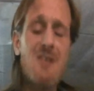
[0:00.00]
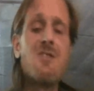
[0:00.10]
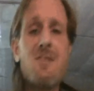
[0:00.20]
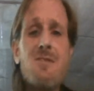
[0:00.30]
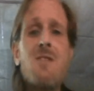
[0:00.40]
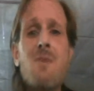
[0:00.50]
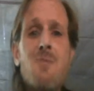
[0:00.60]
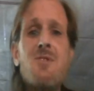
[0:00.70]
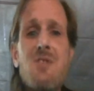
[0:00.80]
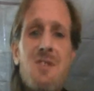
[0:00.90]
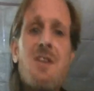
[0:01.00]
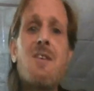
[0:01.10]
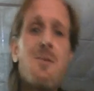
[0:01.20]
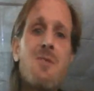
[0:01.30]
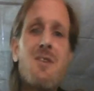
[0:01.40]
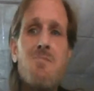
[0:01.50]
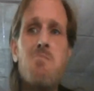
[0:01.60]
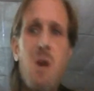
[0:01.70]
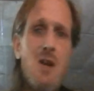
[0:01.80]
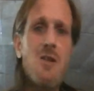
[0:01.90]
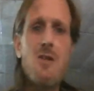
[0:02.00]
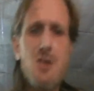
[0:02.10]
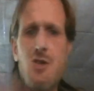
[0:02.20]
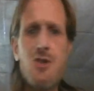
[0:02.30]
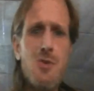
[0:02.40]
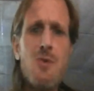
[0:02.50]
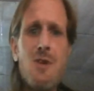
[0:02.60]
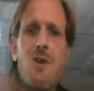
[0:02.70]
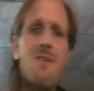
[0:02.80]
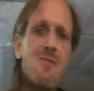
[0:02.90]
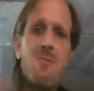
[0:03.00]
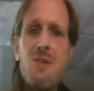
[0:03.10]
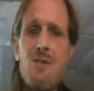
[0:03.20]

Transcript: because every time I would sit down, I would have bugs shooting off of me,